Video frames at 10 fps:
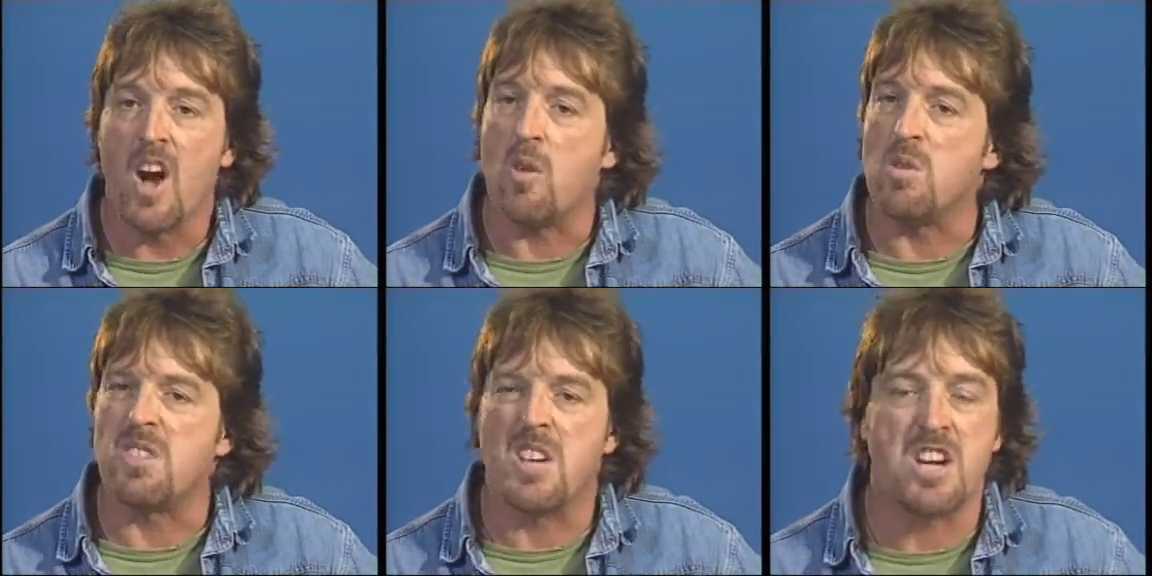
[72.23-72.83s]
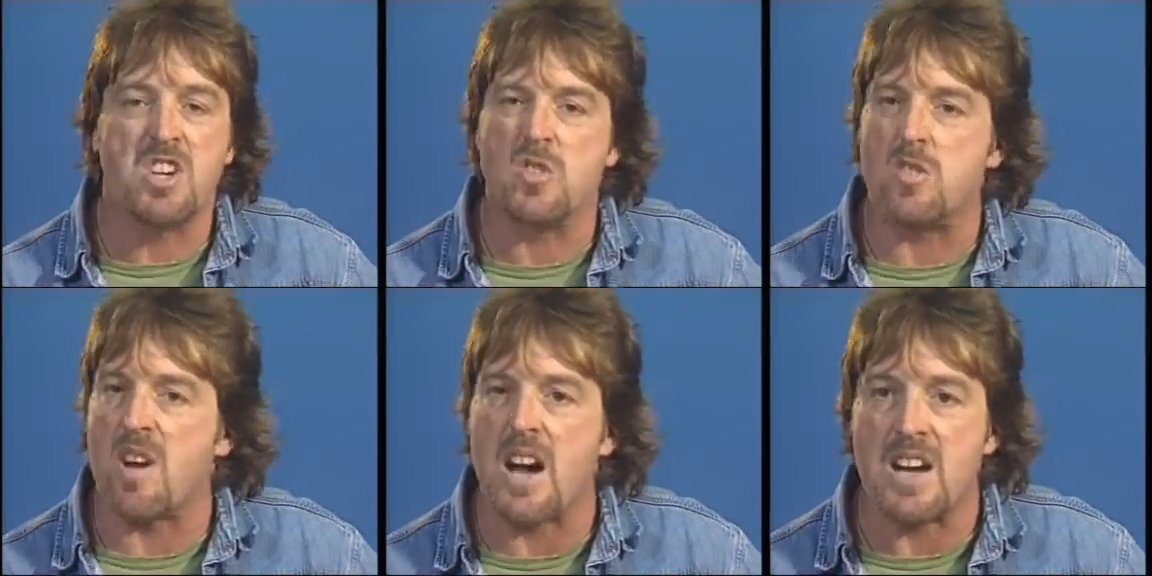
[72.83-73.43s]
I will kick
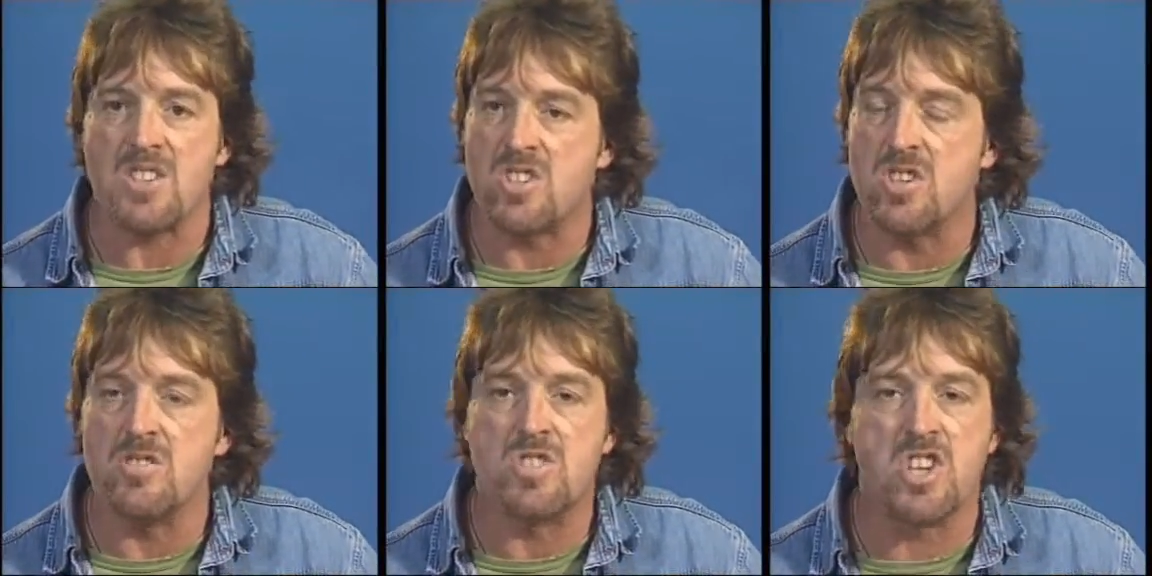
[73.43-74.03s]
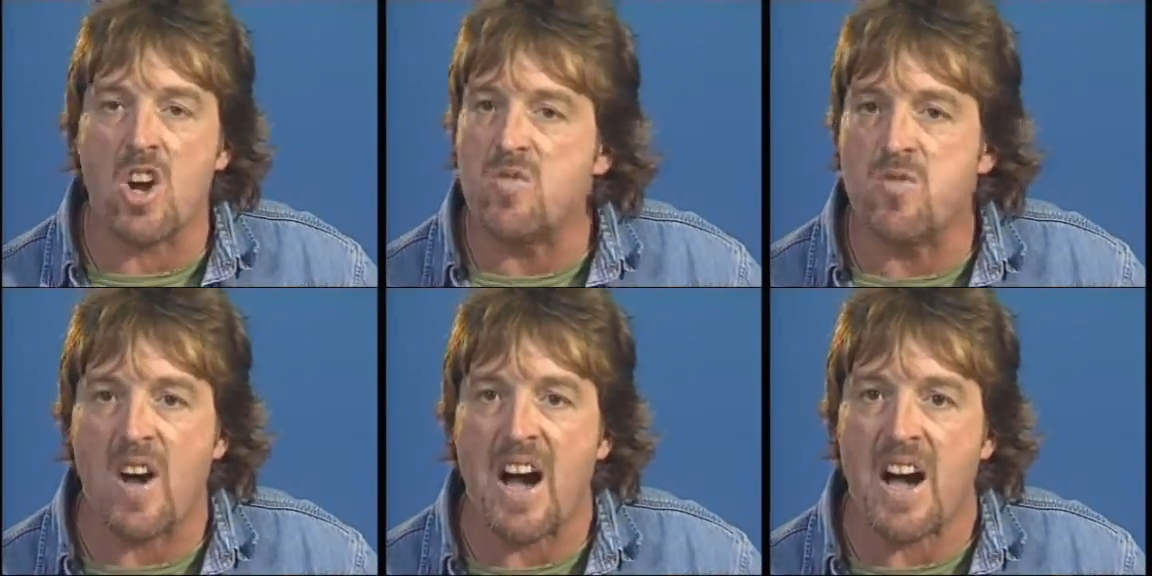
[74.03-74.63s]
your ass so
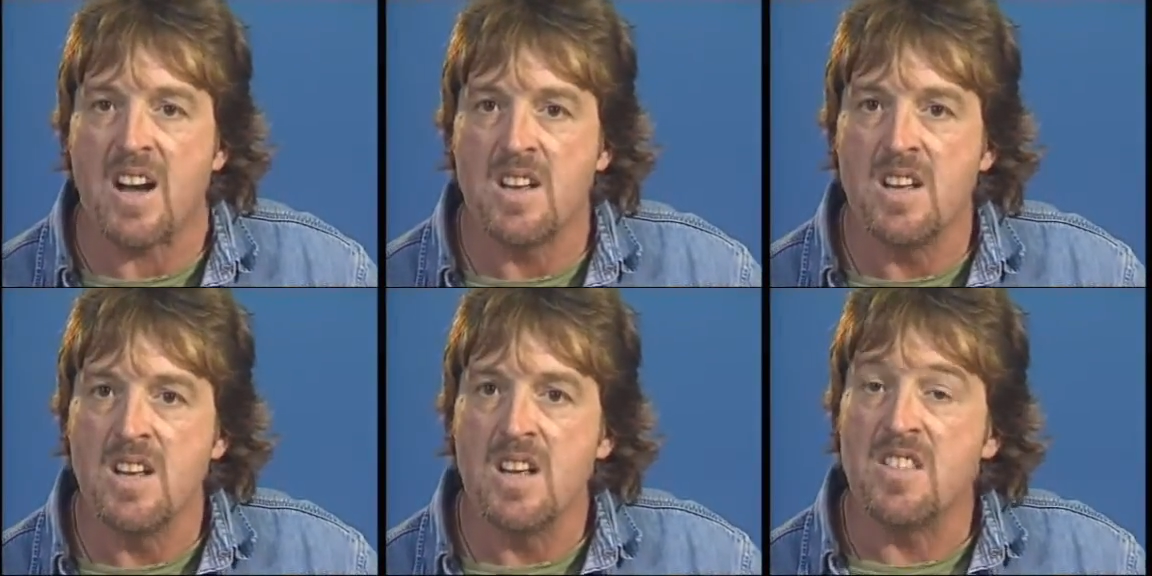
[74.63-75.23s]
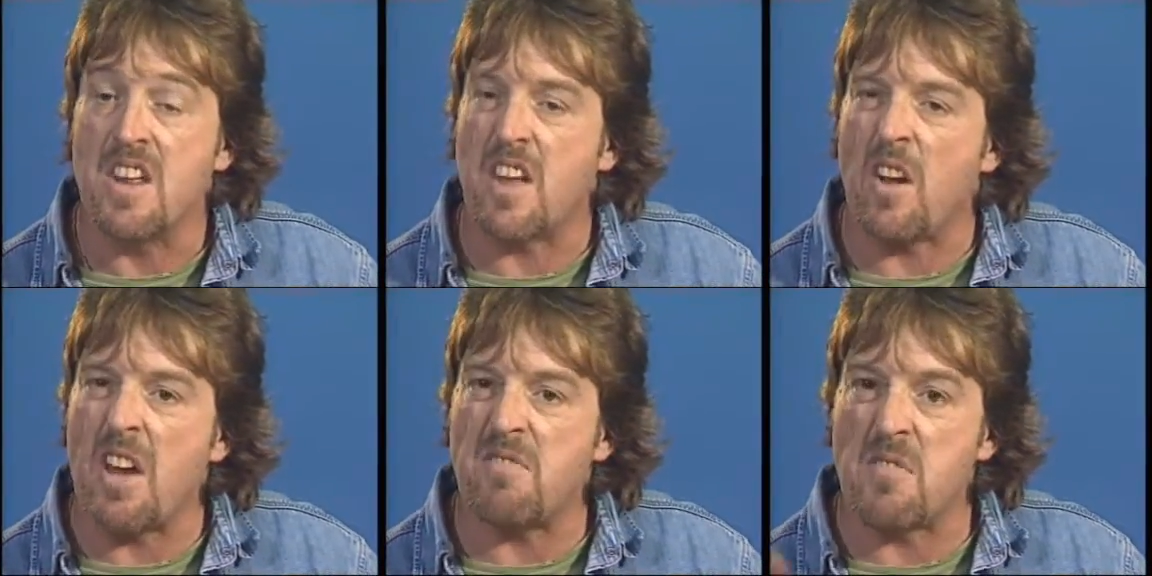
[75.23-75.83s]
far that
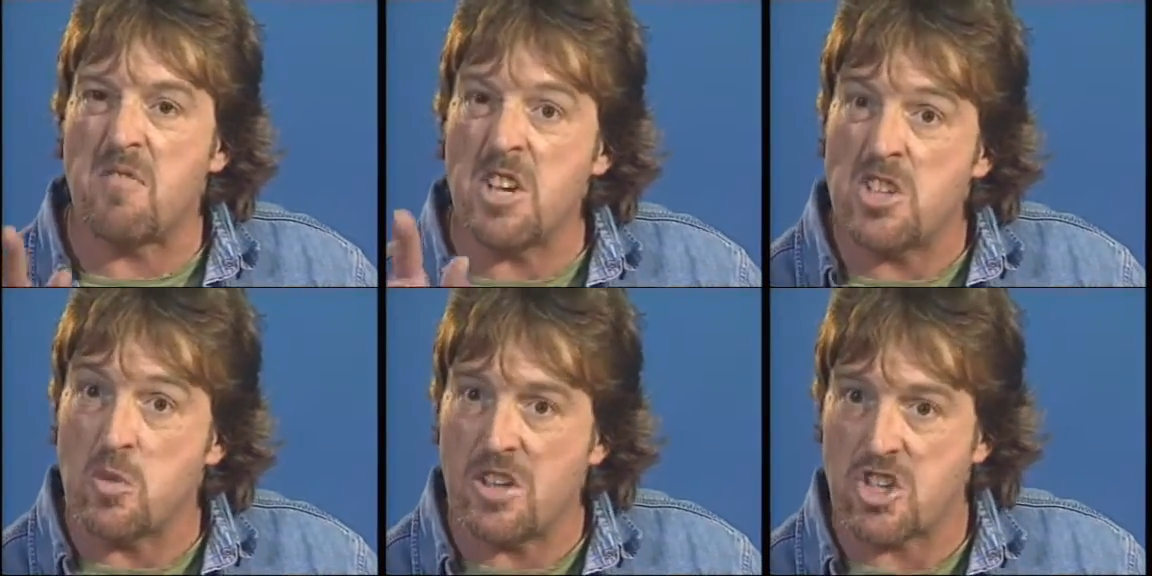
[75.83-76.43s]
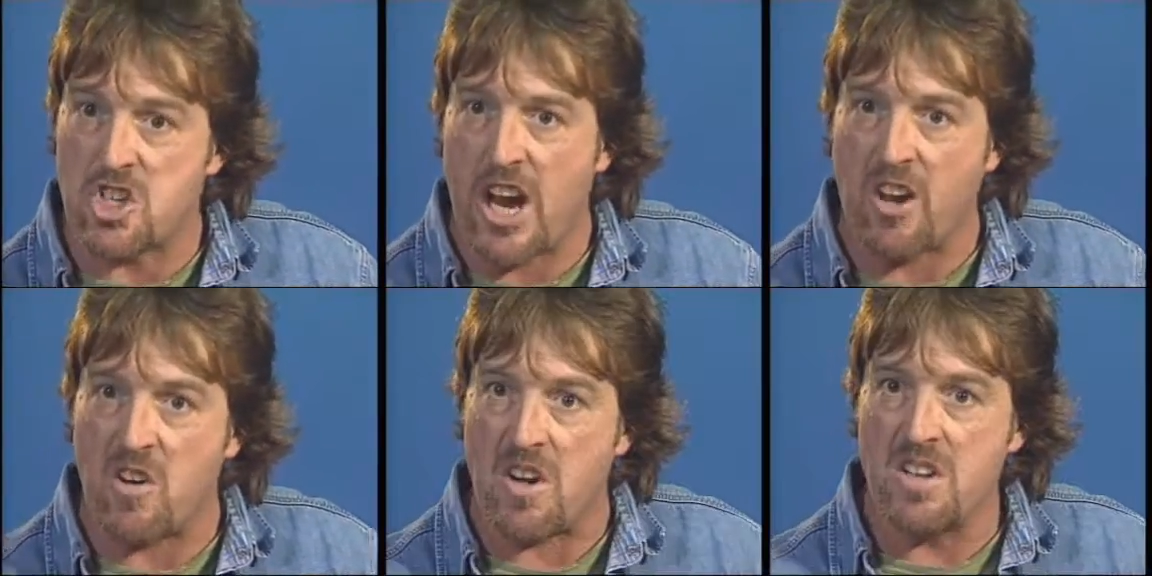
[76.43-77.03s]
they'll have to feed you with a
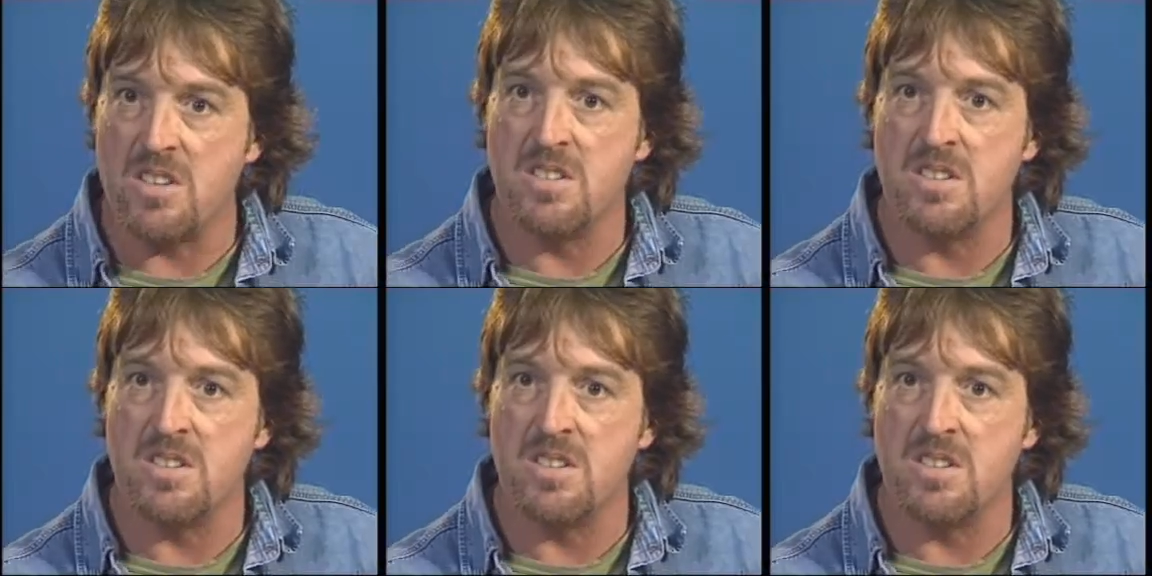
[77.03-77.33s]
Shanghai.